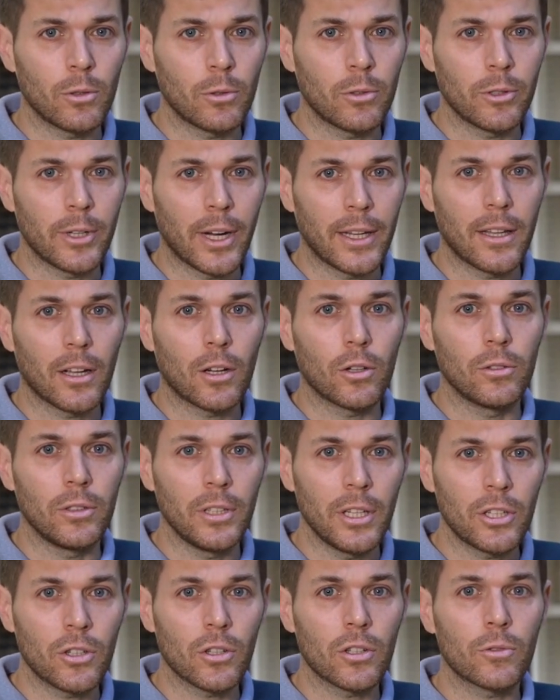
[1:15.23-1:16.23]
to create the
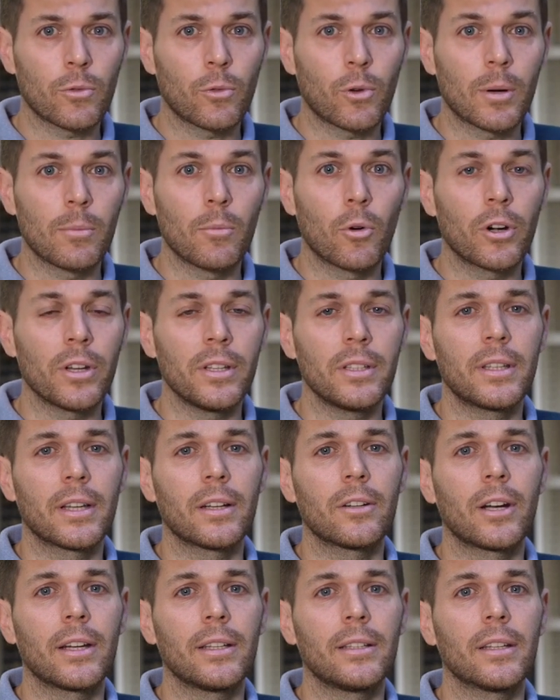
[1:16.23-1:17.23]
conditions for a more
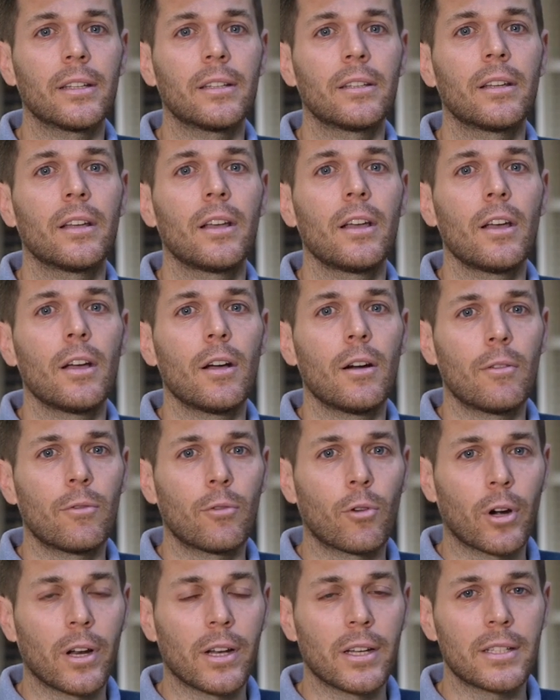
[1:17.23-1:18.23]
integrated
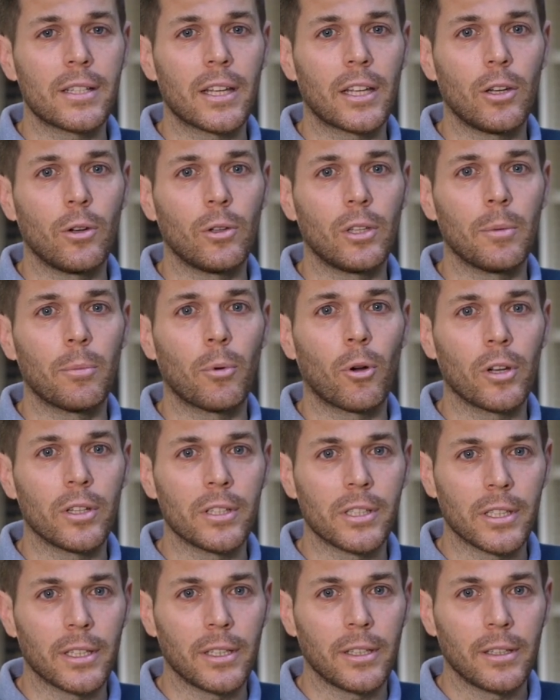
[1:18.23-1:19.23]
foreign and security
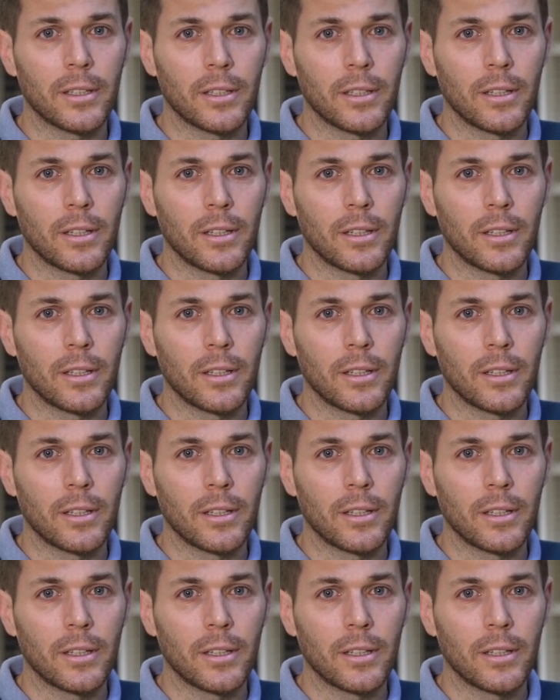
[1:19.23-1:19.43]
policy.